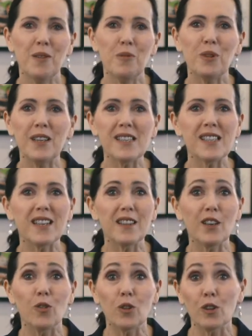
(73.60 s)
We'll consider
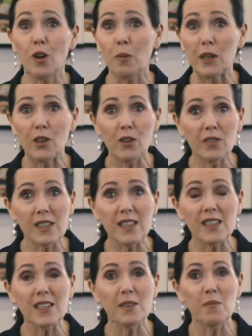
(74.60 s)
the autonomic nervous
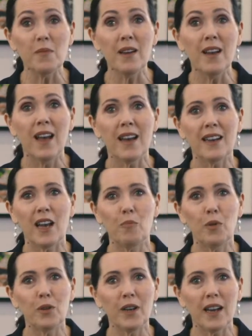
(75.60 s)
system and how
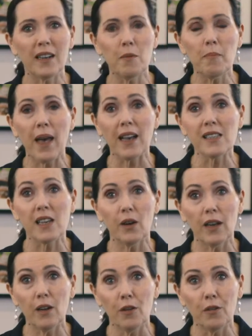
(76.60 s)
burnout impacts our
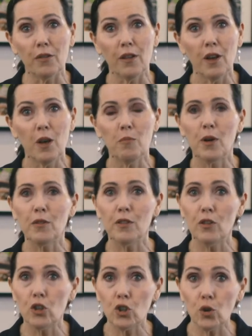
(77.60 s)
health, both in
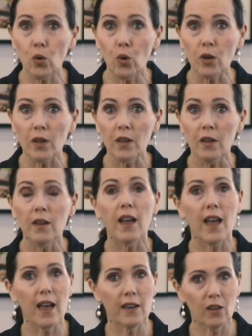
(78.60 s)
the short
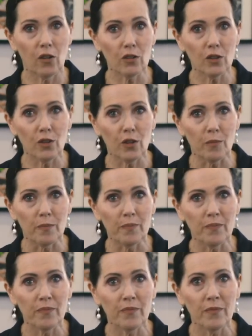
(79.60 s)
and long term.
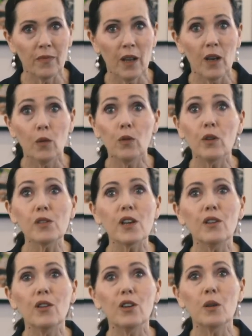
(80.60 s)
We'll also
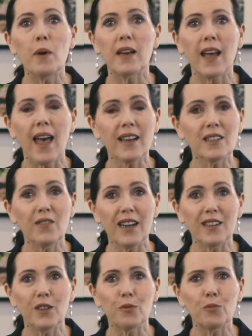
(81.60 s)
learn about
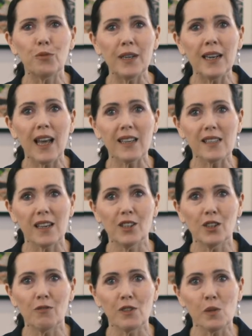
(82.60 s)
activating the
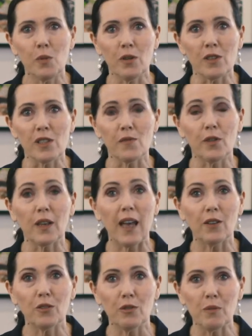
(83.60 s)
relaxation response for
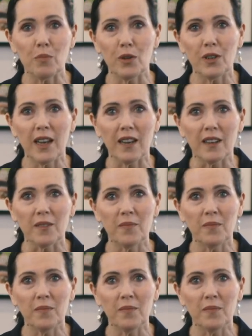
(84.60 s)
countering burnout.